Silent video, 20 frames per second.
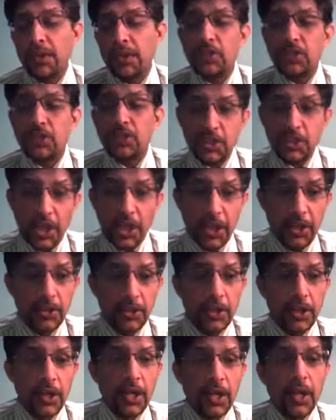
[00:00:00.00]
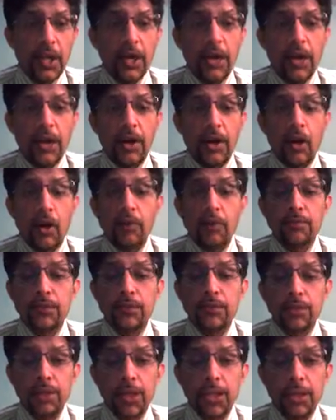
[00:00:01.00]
a shade off the
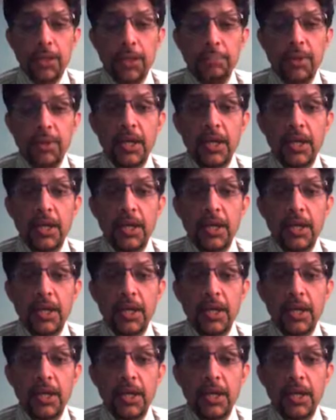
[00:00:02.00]
seam.